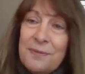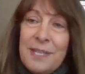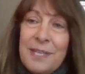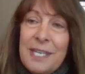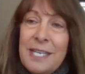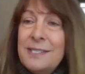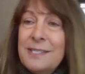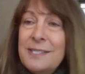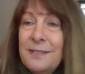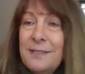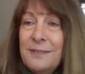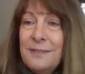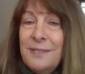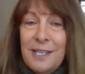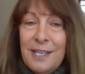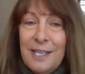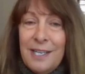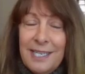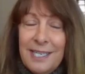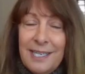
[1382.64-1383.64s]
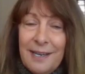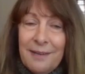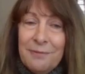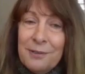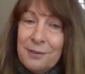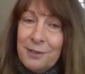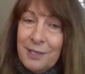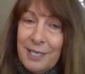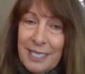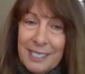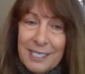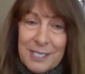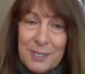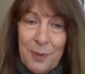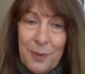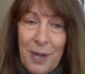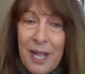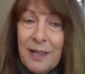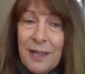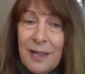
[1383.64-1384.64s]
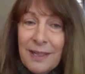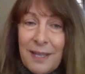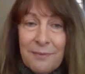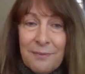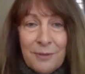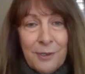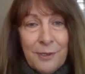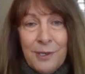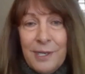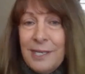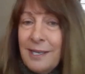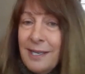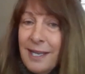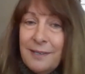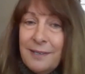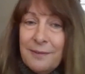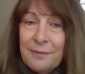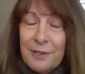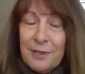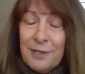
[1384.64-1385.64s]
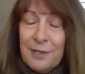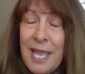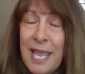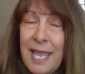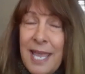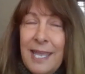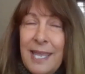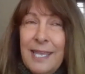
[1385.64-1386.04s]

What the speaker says: of things going on in Evergreen as well, Evergreen conifer.